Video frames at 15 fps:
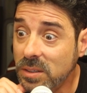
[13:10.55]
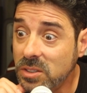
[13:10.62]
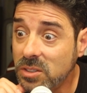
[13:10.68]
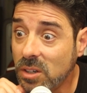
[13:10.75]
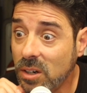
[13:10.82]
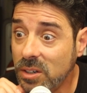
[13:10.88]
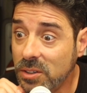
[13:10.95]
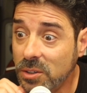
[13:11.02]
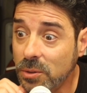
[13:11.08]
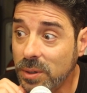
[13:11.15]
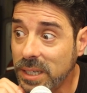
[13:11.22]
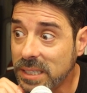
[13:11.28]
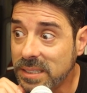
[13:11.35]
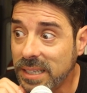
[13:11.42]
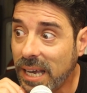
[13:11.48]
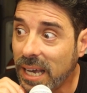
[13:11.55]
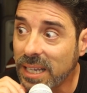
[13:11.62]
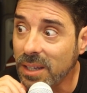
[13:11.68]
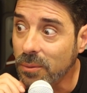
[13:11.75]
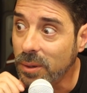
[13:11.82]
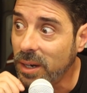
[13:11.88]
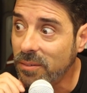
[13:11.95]
to start doing
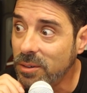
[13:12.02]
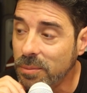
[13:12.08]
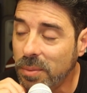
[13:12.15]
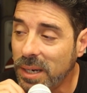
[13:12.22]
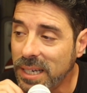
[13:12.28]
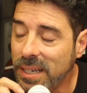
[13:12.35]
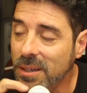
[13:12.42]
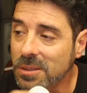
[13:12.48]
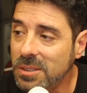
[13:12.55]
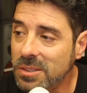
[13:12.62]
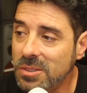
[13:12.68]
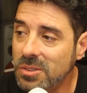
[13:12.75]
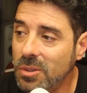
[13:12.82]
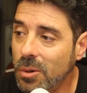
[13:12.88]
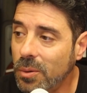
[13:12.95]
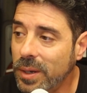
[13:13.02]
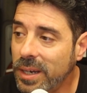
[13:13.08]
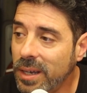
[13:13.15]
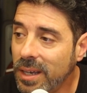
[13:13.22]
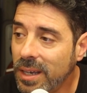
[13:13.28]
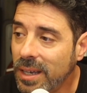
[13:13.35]
exactly what everybody else is doing